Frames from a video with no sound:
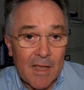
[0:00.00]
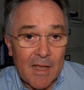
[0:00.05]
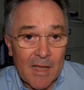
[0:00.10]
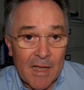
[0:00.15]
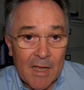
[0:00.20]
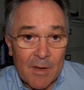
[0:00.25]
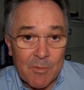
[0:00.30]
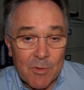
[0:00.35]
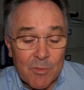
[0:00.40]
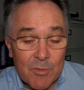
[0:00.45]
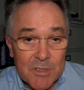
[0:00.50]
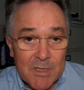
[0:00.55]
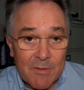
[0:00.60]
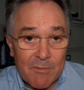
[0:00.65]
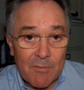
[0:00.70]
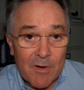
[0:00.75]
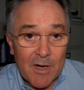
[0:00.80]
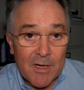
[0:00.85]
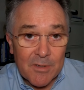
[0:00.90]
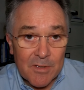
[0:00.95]
And we also
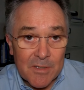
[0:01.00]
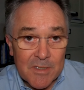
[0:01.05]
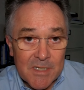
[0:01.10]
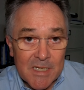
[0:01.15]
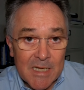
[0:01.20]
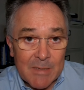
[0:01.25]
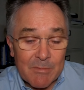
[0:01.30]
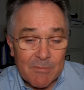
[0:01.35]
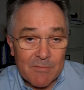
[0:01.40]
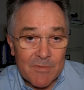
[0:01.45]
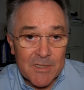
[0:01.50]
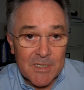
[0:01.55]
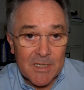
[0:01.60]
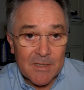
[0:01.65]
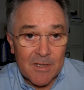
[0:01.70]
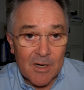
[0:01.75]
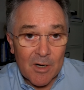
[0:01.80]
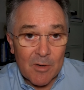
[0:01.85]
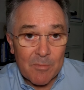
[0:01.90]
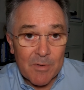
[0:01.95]
have a very good team of
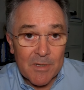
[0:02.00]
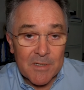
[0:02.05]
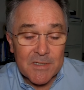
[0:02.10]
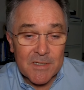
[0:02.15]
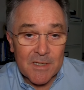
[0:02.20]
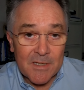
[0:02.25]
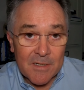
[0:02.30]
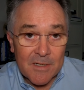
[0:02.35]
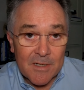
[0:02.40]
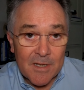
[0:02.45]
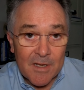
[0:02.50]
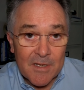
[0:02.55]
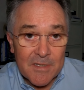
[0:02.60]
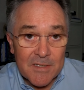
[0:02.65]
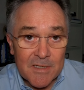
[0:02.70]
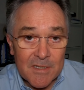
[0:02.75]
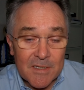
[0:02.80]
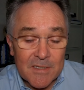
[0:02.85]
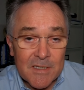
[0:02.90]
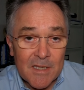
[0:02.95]
physiotherapists and
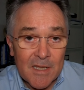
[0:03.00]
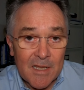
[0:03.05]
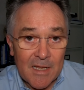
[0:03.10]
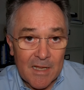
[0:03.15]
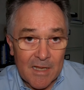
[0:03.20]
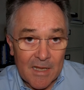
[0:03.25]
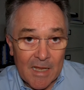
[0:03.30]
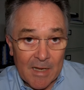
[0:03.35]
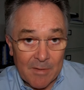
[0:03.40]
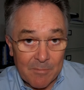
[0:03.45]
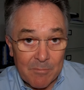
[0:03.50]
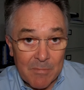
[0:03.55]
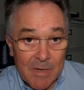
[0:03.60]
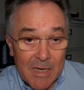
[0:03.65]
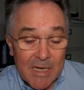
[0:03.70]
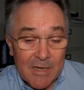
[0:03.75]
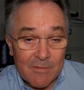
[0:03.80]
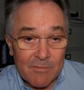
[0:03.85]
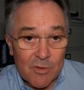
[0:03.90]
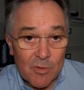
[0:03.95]
nurses, and
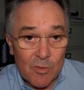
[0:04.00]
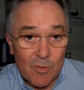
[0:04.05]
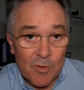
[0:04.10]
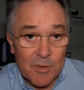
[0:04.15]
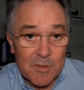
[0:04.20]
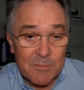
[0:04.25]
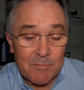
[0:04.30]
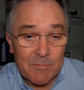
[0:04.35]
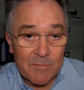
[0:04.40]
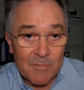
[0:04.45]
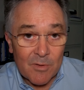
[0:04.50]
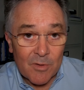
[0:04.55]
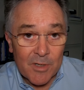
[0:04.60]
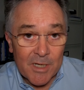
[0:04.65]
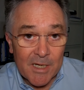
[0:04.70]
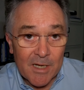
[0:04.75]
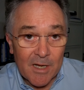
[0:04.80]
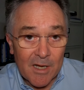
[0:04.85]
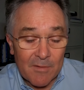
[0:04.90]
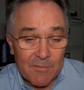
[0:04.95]
me, of course,
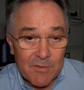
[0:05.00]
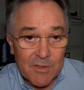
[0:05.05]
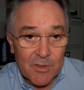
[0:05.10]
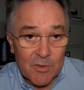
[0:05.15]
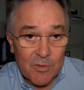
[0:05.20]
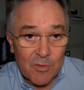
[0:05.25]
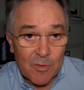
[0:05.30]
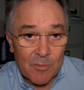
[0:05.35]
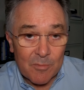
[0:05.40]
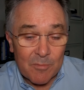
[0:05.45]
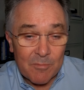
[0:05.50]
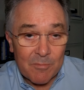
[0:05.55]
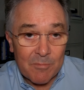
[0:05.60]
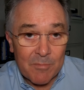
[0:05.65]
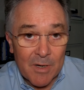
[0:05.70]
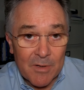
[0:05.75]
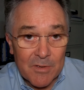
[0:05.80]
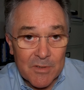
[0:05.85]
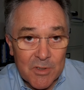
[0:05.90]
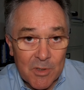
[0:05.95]
looking after your
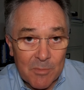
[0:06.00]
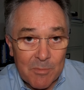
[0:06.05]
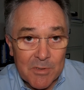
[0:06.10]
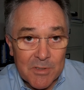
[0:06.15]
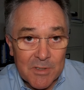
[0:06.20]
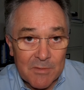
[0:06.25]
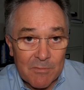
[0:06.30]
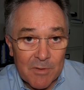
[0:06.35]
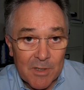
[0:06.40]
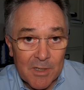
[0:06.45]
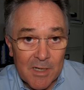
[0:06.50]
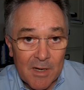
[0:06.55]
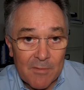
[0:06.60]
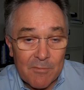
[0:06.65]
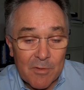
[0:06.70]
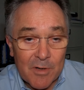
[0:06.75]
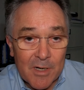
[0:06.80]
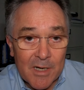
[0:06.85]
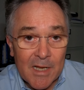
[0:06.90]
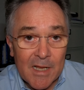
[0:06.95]
post-operative
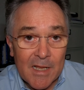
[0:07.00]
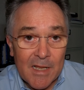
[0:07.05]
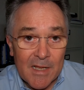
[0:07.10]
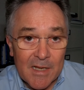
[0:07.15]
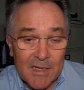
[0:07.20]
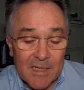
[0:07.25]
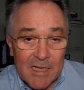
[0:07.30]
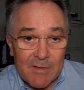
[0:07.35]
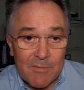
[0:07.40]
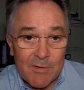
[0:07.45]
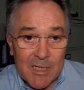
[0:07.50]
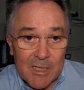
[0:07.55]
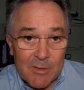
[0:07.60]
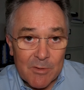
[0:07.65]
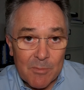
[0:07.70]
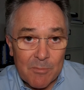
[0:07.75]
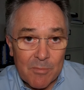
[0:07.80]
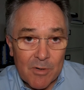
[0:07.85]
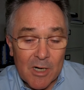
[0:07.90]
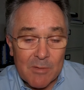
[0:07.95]
recovery, giving
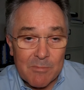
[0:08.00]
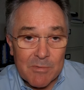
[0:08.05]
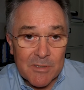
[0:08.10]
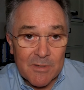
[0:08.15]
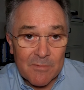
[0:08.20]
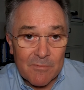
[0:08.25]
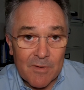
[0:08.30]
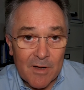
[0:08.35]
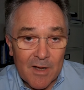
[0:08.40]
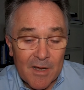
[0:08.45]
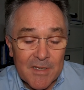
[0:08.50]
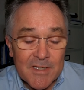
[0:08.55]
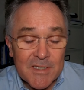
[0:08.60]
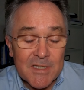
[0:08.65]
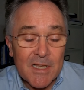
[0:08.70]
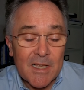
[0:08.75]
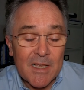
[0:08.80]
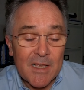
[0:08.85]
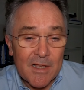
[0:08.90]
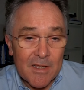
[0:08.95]
you appropriate
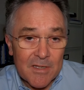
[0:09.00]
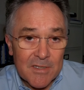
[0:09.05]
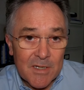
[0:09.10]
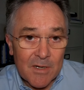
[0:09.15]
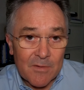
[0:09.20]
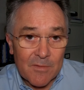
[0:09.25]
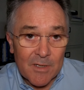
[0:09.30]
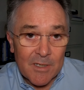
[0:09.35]
advice so